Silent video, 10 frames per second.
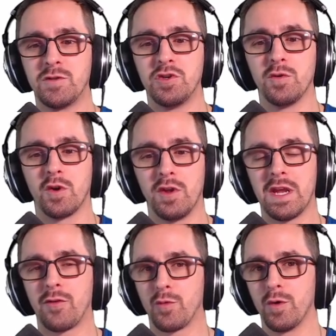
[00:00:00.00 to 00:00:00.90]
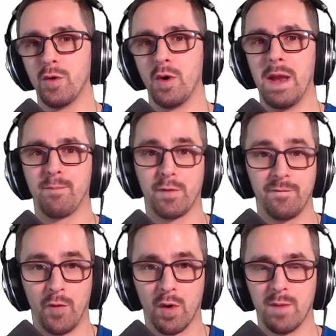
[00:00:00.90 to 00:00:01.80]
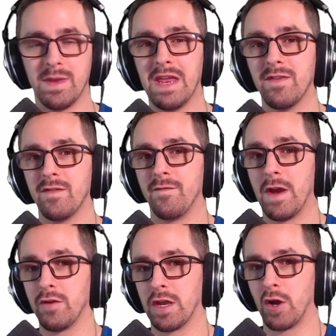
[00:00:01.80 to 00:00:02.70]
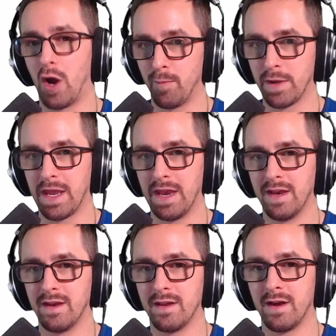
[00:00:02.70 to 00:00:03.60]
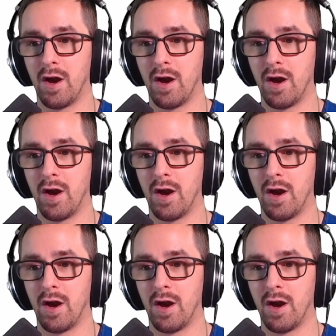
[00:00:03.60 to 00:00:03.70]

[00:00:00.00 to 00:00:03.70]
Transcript: to click through and perform even fairly complicated